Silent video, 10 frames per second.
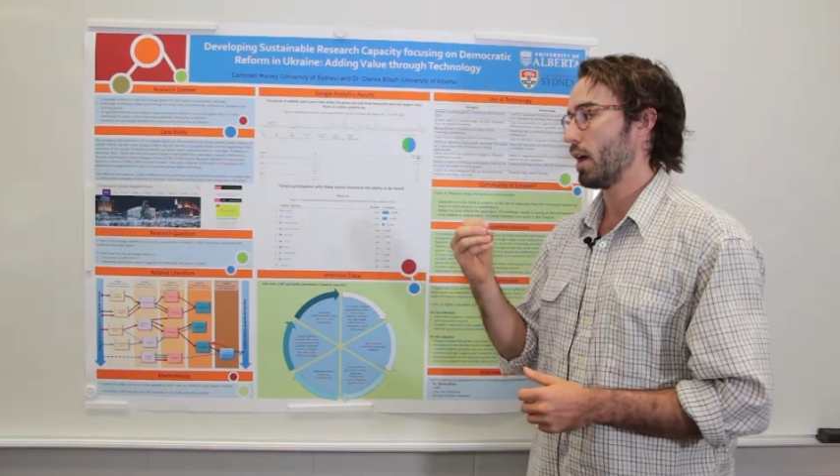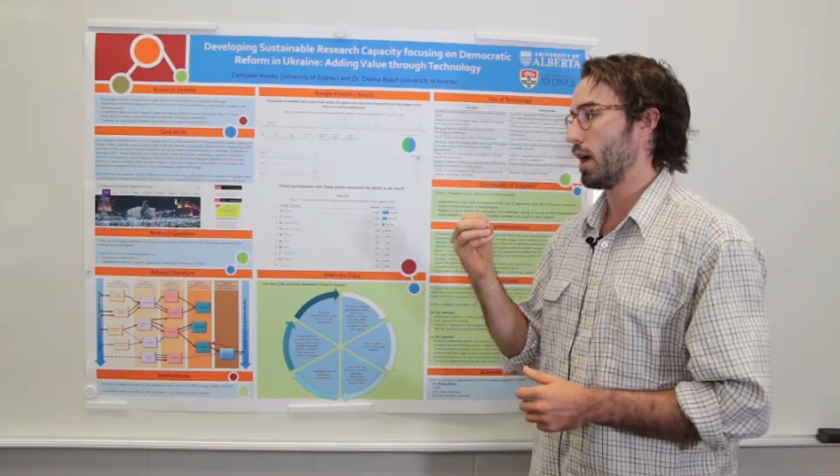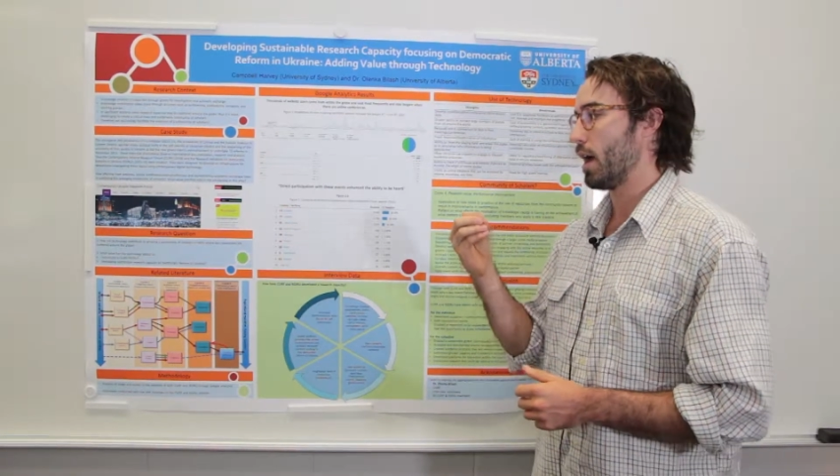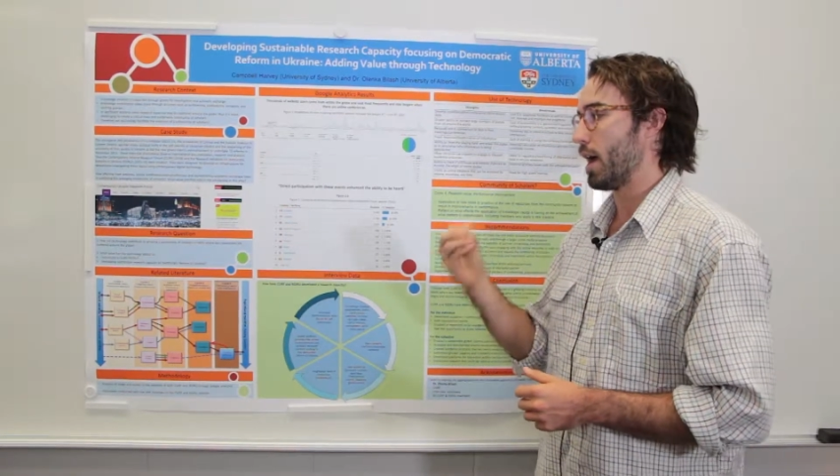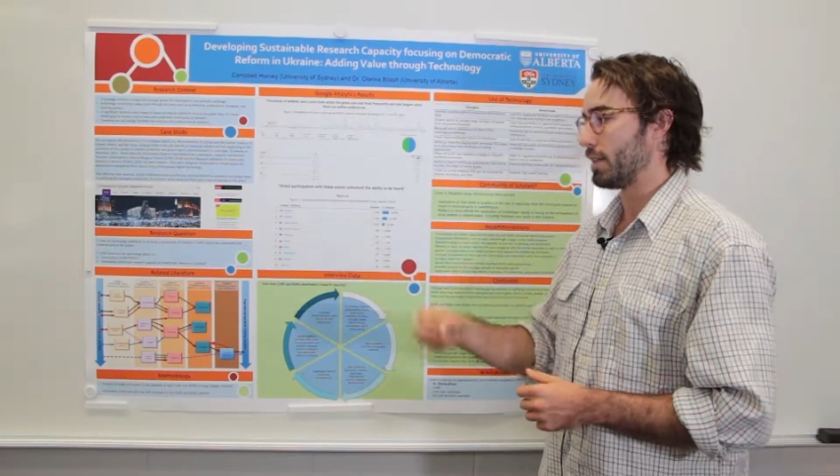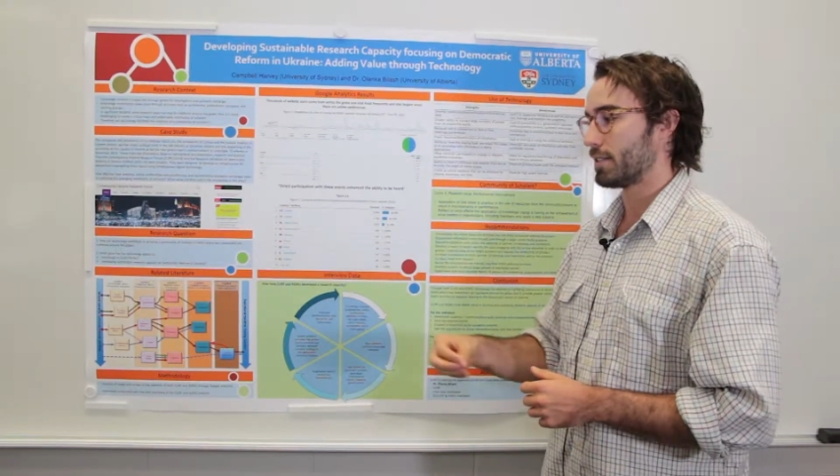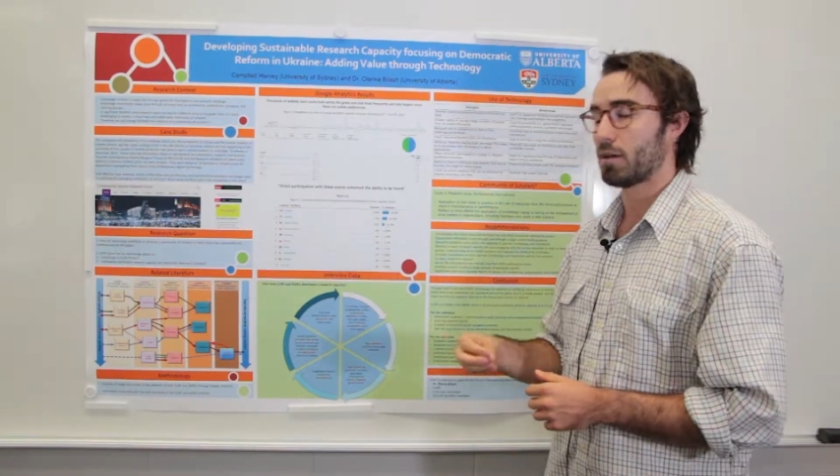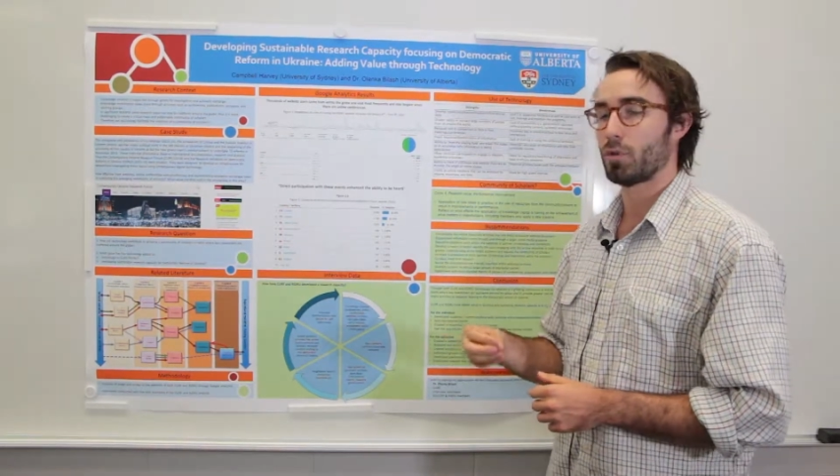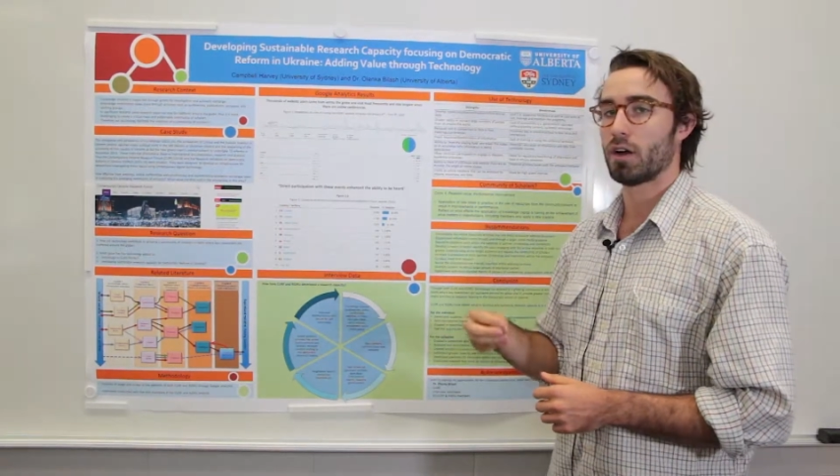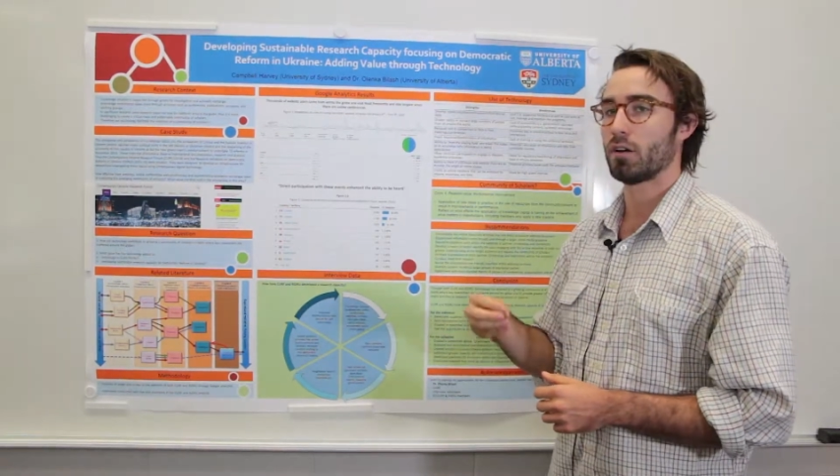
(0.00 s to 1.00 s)
and
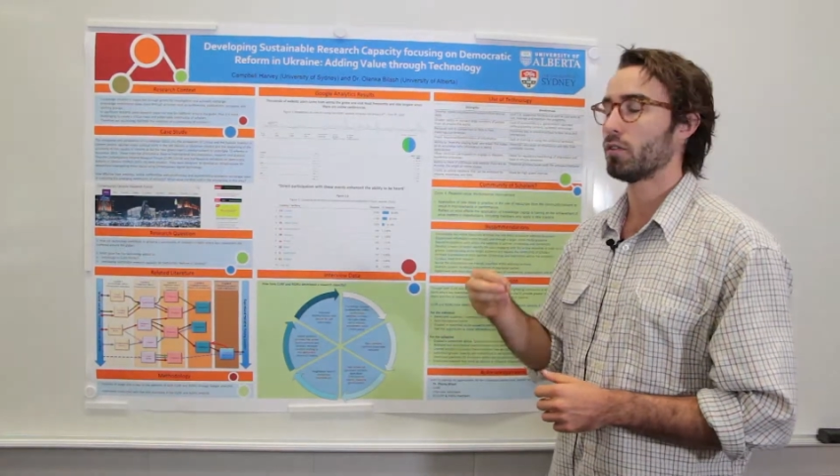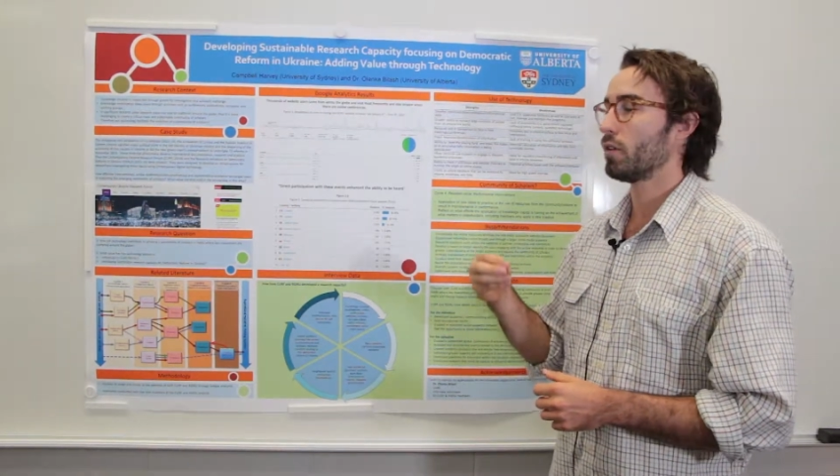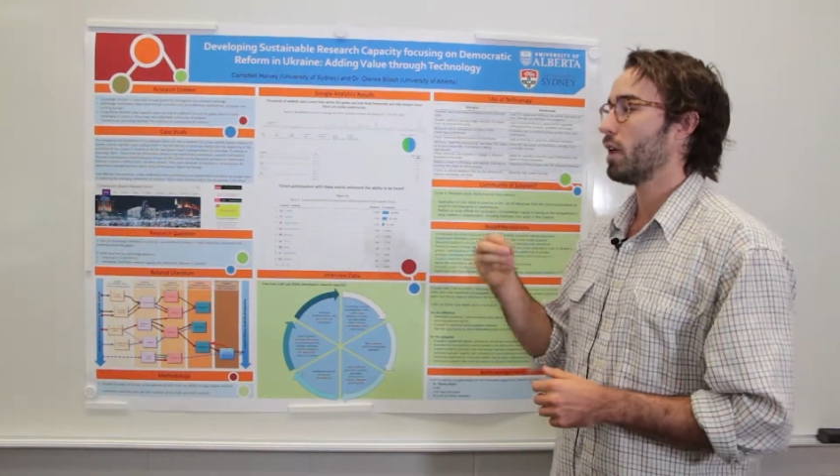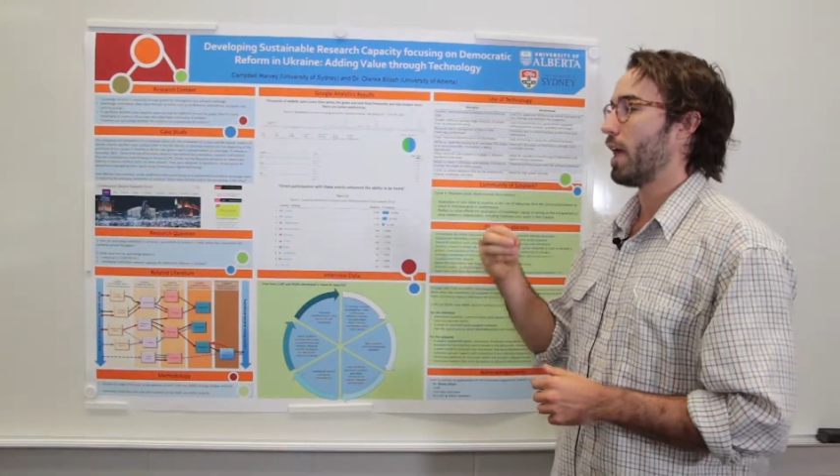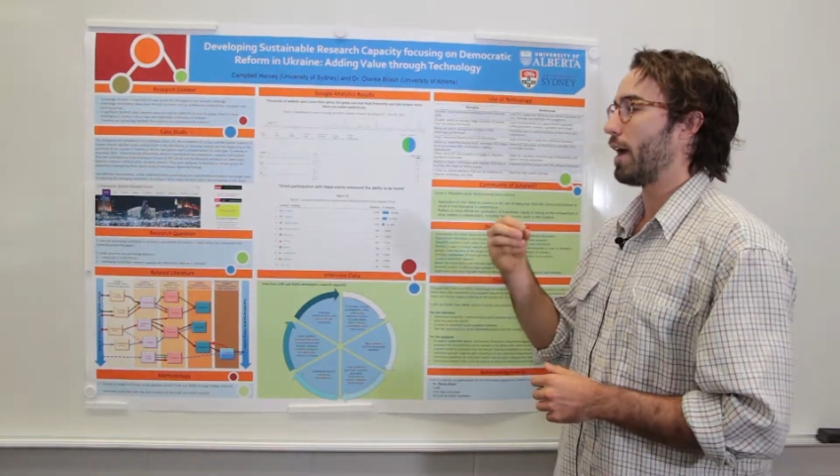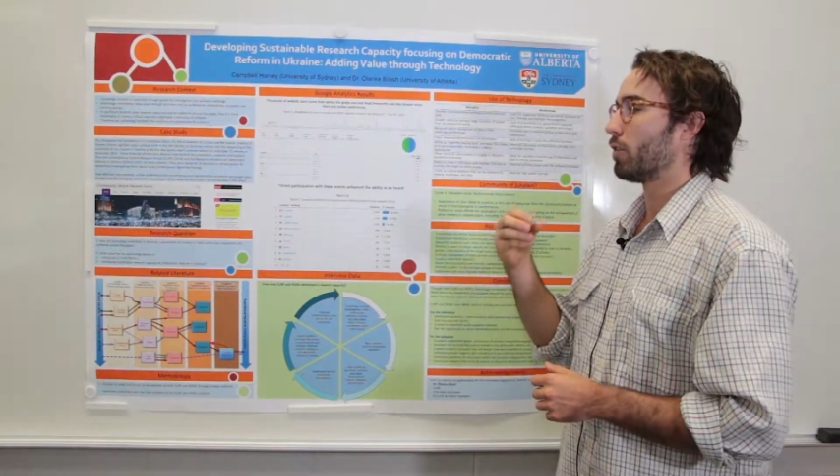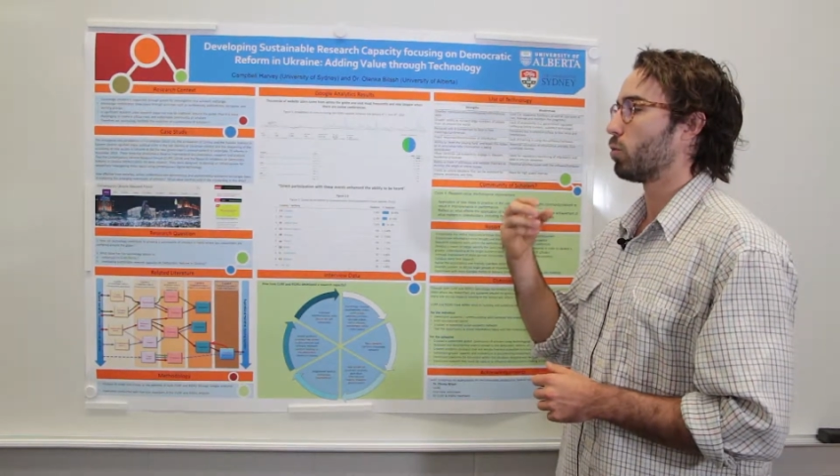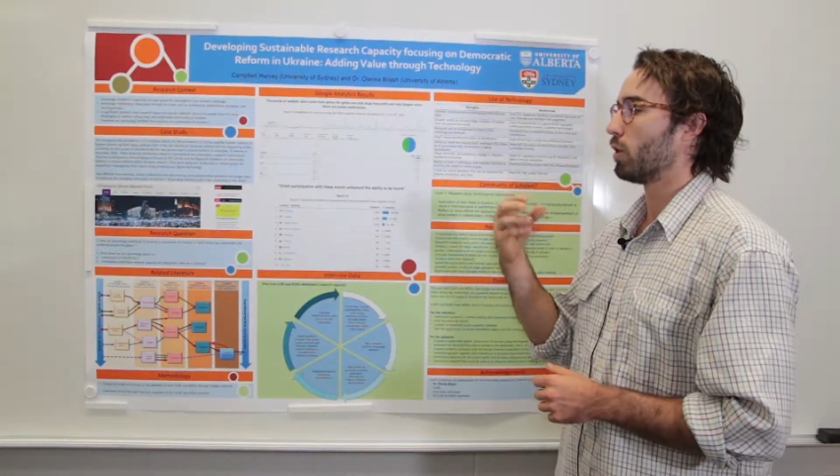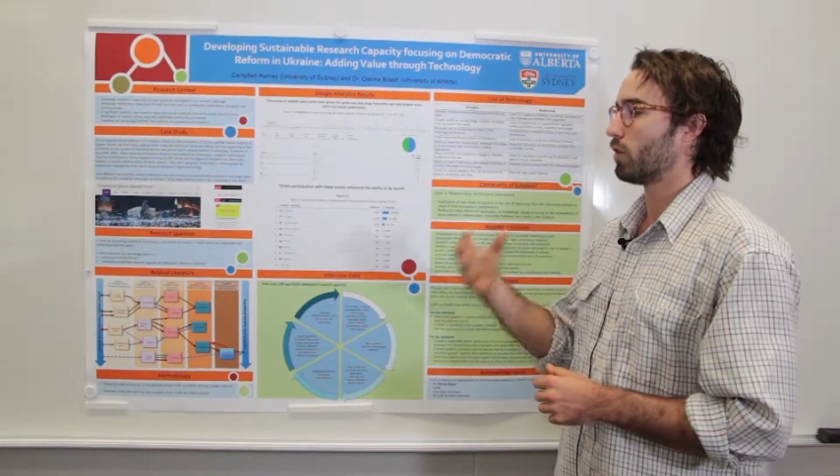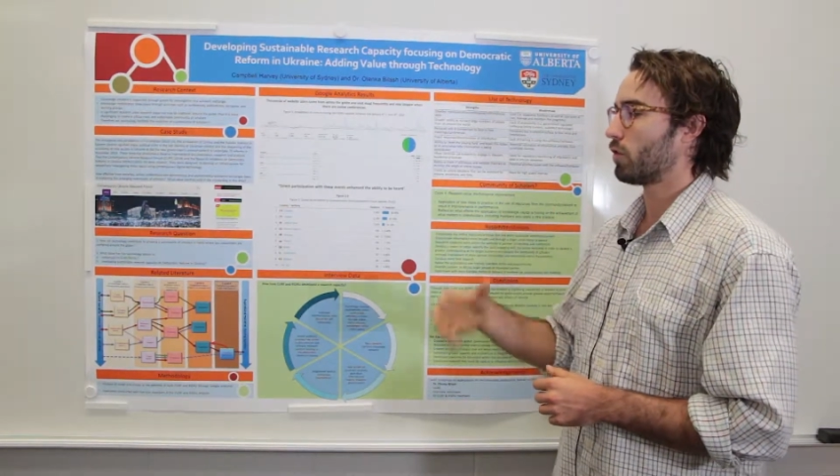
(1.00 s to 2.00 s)
seminars, as
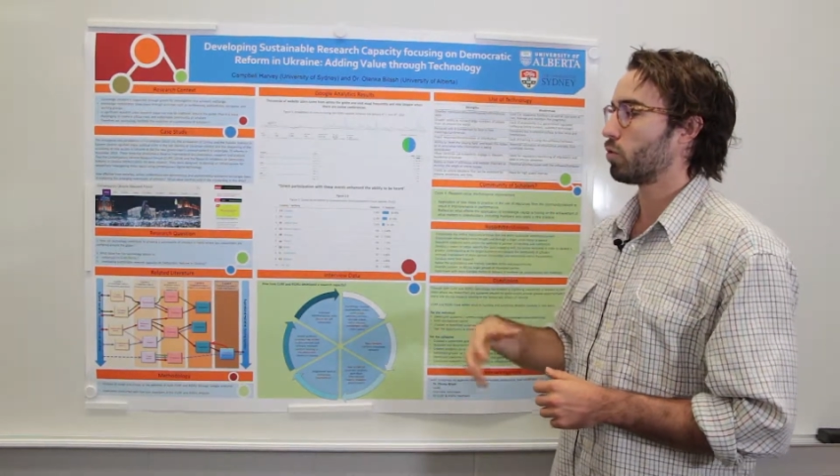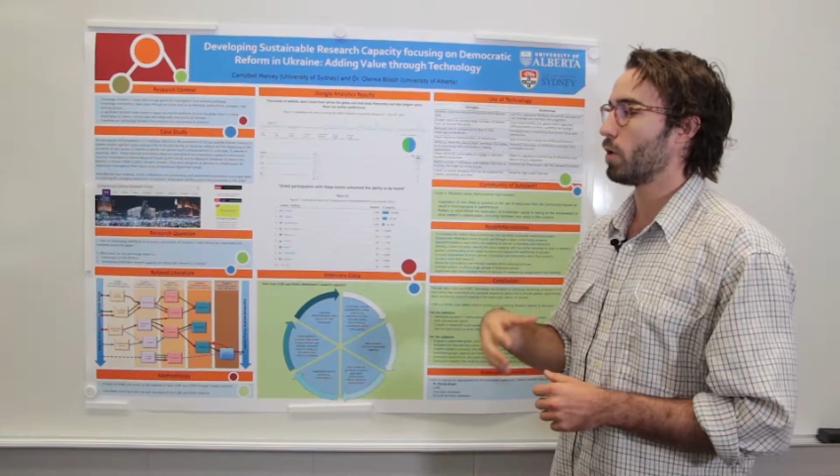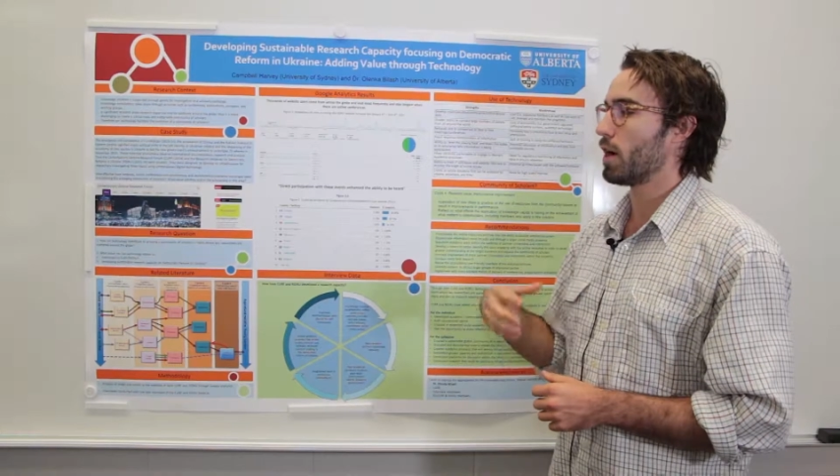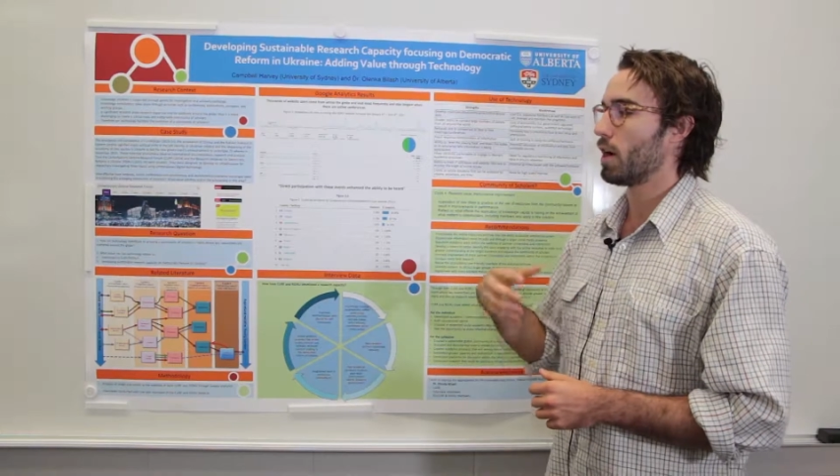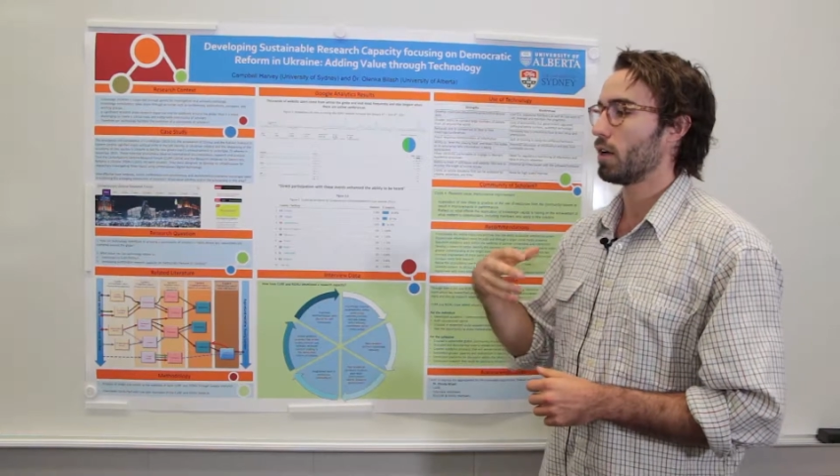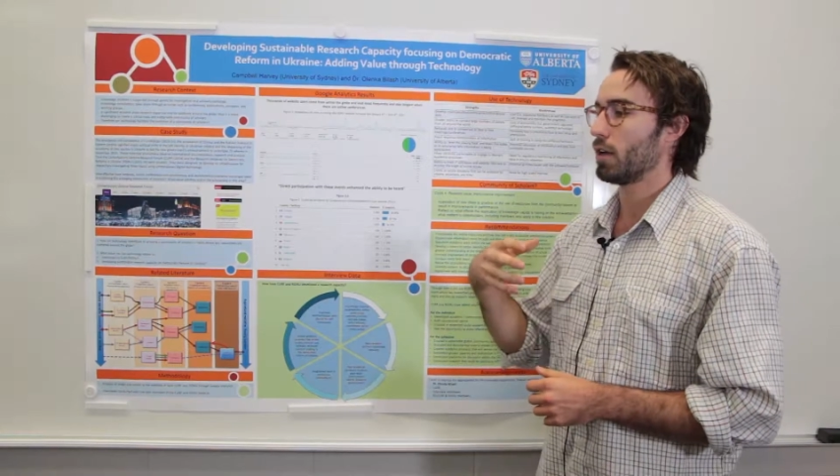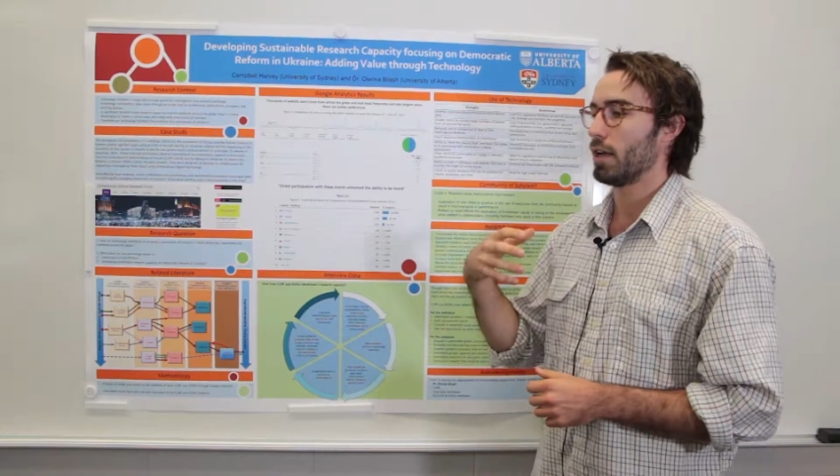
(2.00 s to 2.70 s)
well as Twitter,